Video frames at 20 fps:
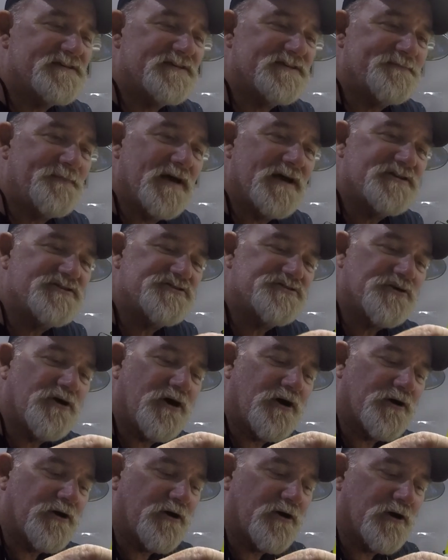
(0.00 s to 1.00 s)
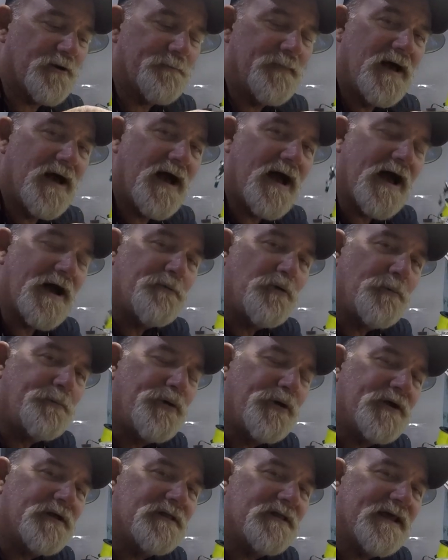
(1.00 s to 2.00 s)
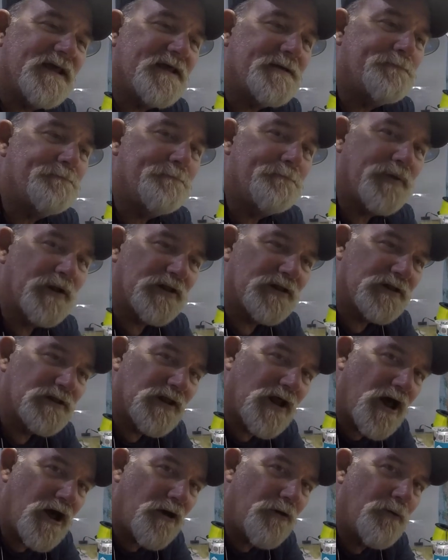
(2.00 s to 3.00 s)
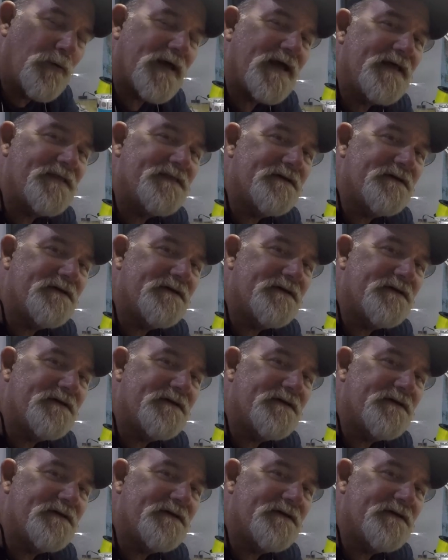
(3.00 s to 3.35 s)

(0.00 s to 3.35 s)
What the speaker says: is my strong arm. I will put a link below in